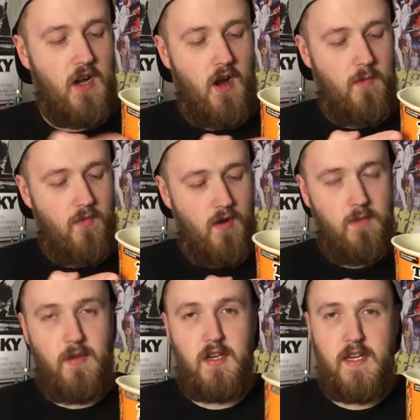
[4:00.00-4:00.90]
Top
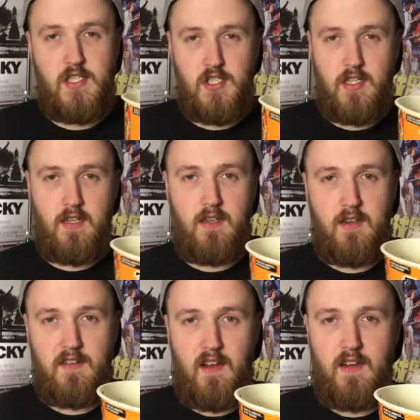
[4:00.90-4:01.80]
Ramen
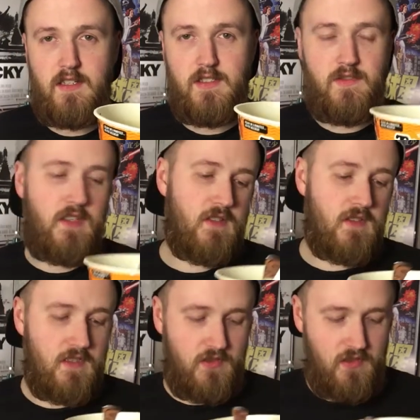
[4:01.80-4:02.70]
chicken, guys.
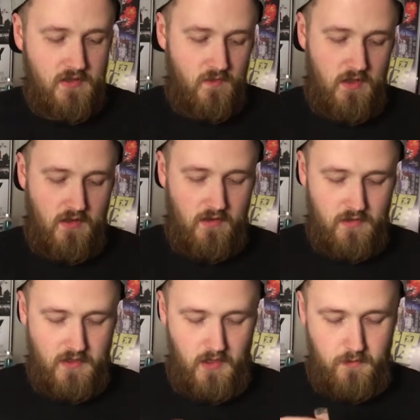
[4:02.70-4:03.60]
This is just one of
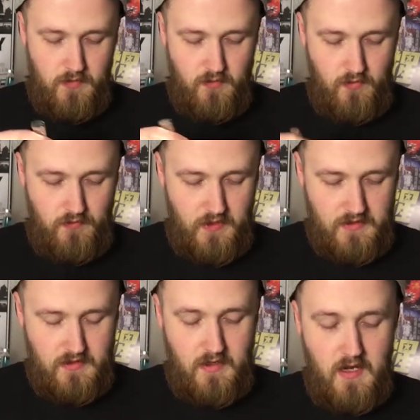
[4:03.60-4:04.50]
those cup noodle
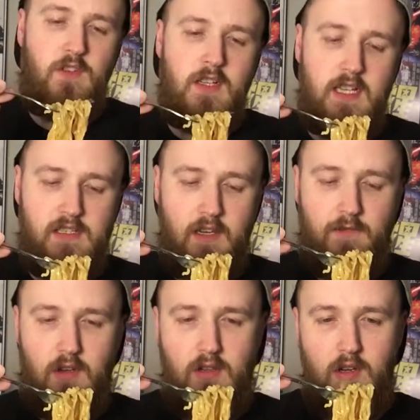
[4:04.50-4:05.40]
things, and definitely a
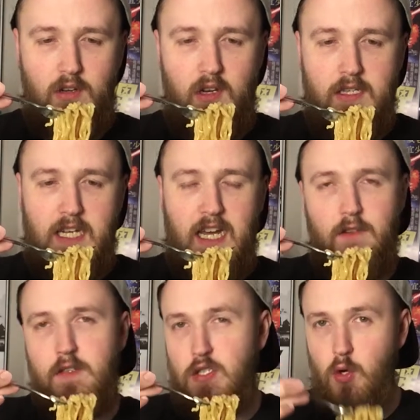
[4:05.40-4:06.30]
different look, a kind
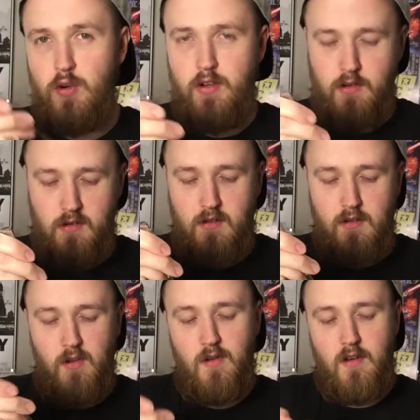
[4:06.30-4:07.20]
of dirtier
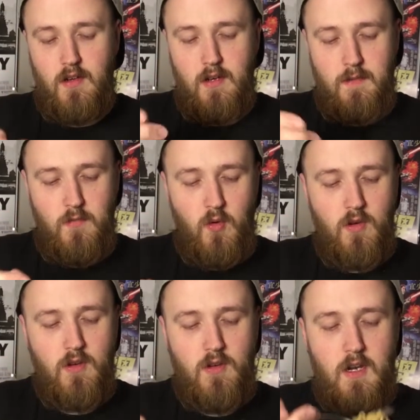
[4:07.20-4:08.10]
look, uh,
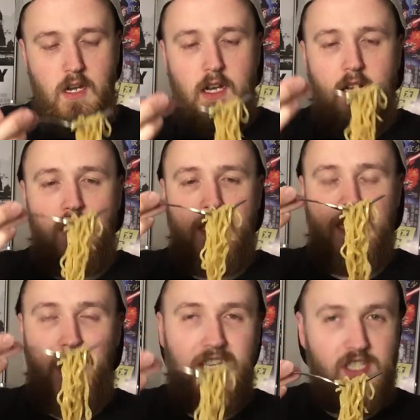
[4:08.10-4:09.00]
more like
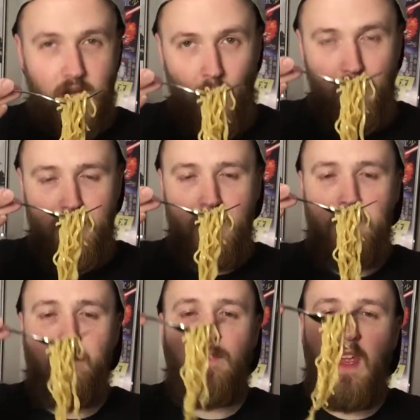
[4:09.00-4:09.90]
less golden
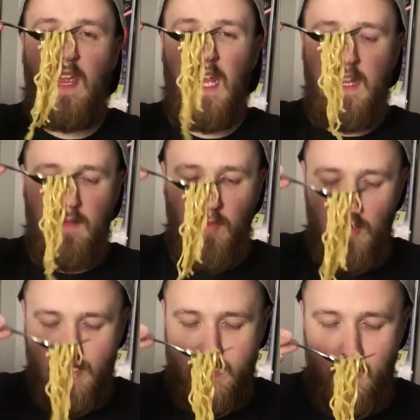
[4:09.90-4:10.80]
and
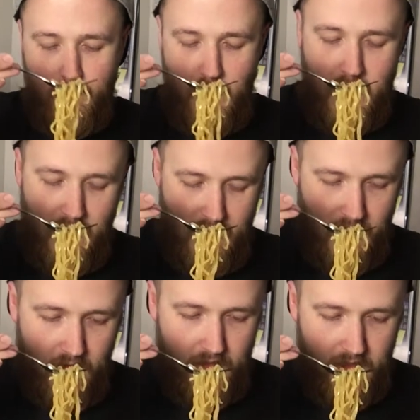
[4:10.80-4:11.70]
more stuff in it.
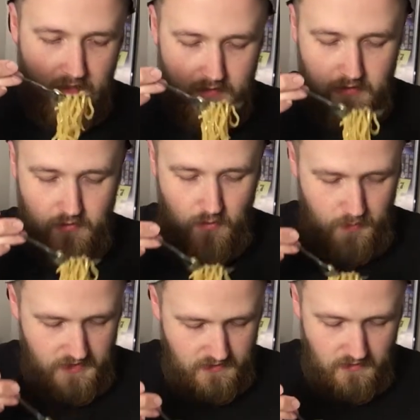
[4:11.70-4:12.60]
You know, you got the little
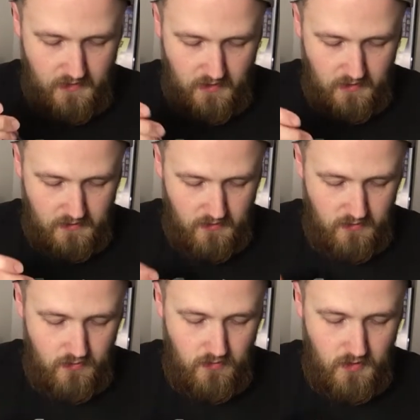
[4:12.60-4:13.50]
bits in there, like the
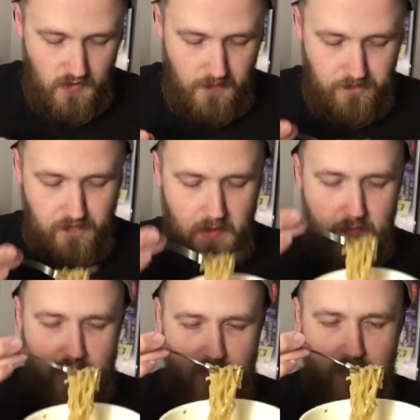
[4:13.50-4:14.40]
little, um, I'm
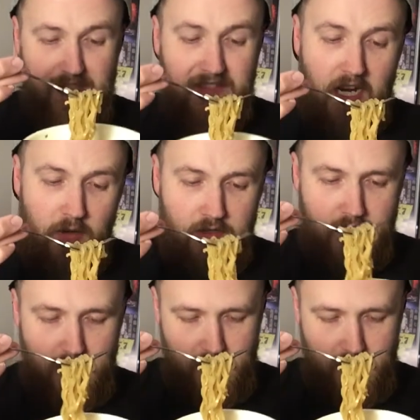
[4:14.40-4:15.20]
pretty sure that's carrots.